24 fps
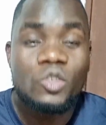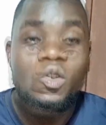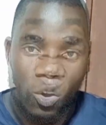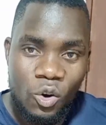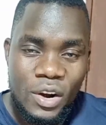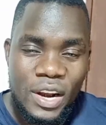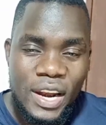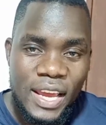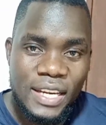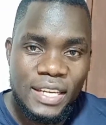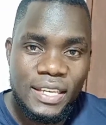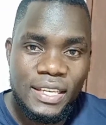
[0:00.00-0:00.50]

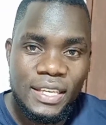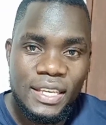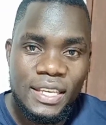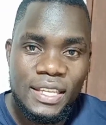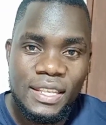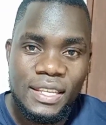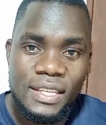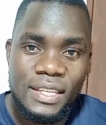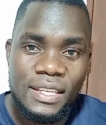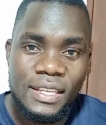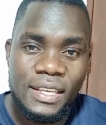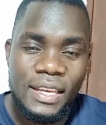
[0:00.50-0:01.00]
On
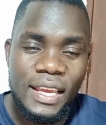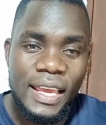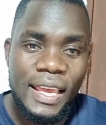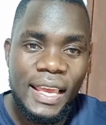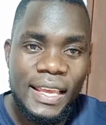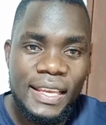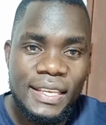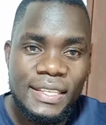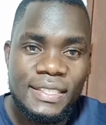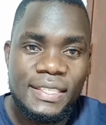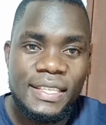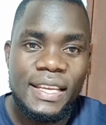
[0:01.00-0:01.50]
19th
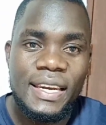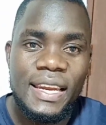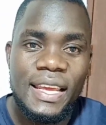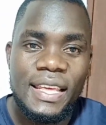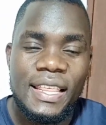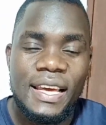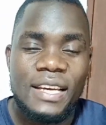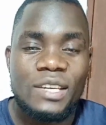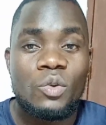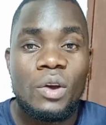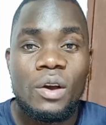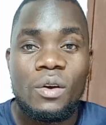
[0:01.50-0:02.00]
is the
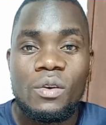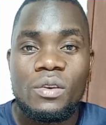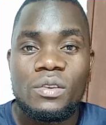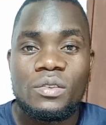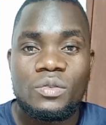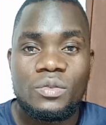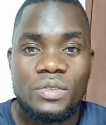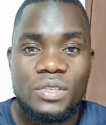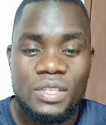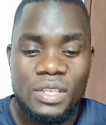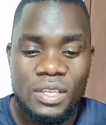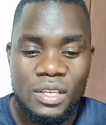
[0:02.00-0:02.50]
day that we're going
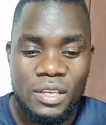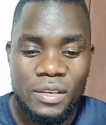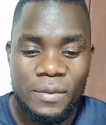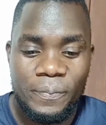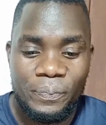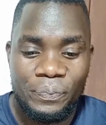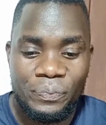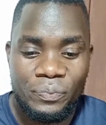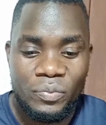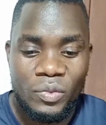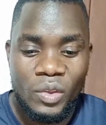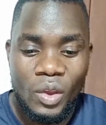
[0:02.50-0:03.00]
to see
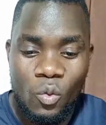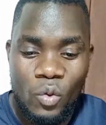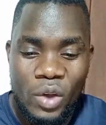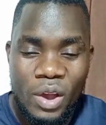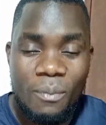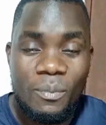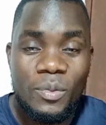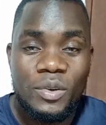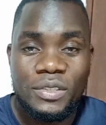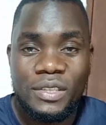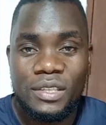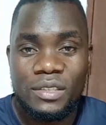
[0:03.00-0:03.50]

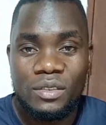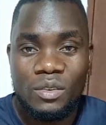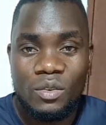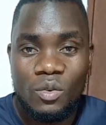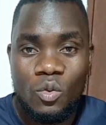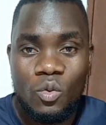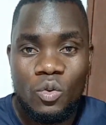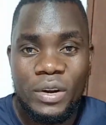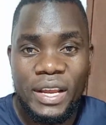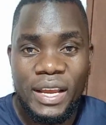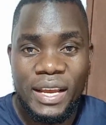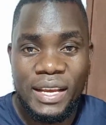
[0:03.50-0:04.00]
where Moses
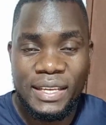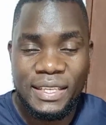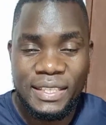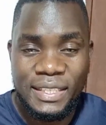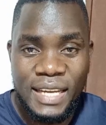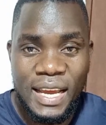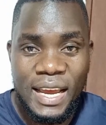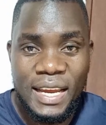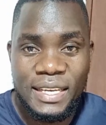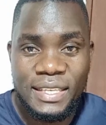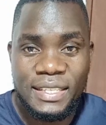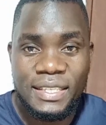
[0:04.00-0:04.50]
Kuria
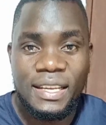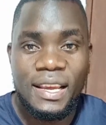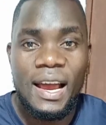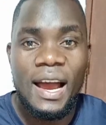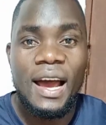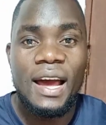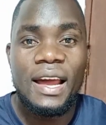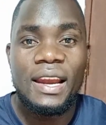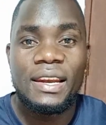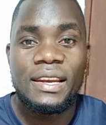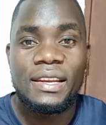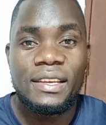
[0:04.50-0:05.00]
stands
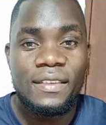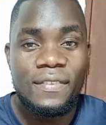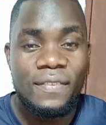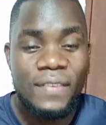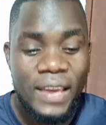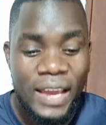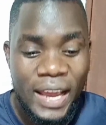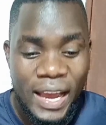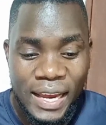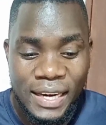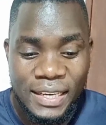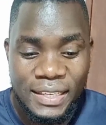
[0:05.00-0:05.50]
and
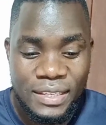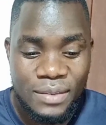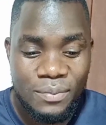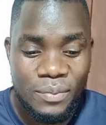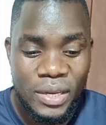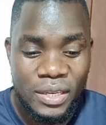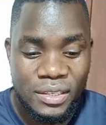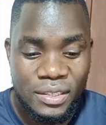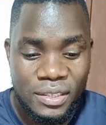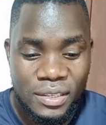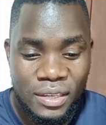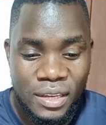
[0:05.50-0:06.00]
the
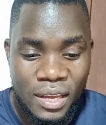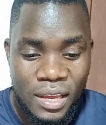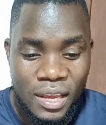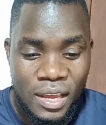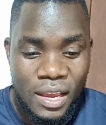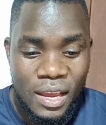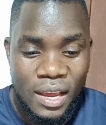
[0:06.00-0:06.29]
ultimate